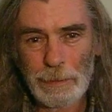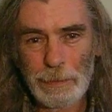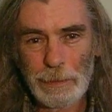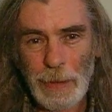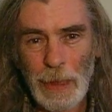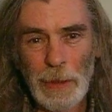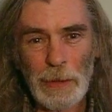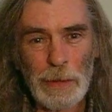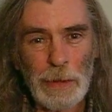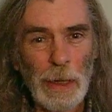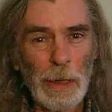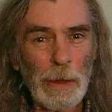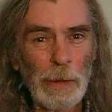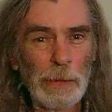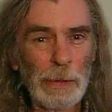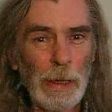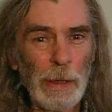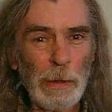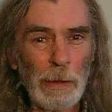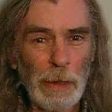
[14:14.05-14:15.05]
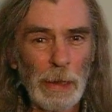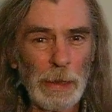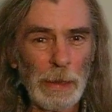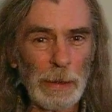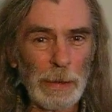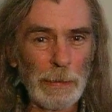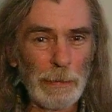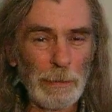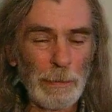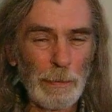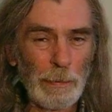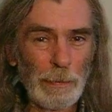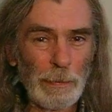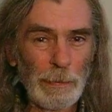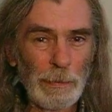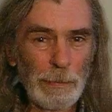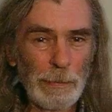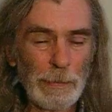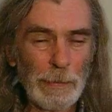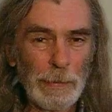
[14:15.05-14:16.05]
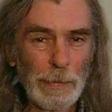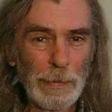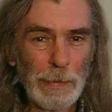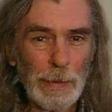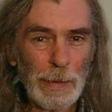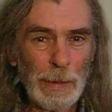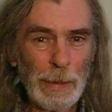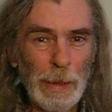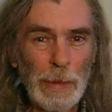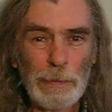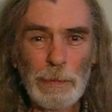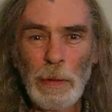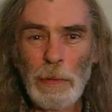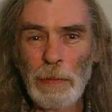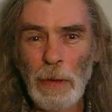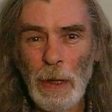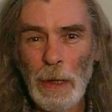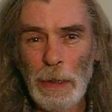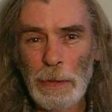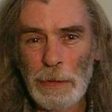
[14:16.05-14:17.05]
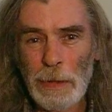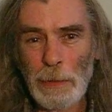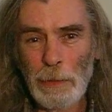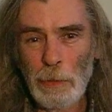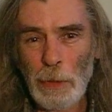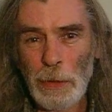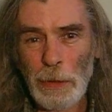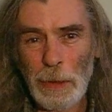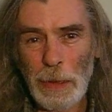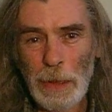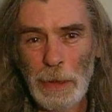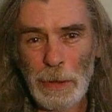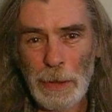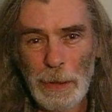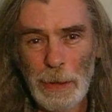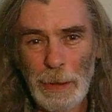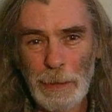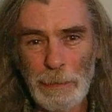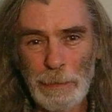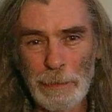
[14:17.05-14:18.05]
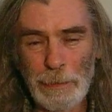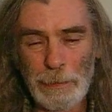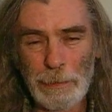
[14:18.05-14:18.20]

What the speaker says: And secondarily, it provides them with income,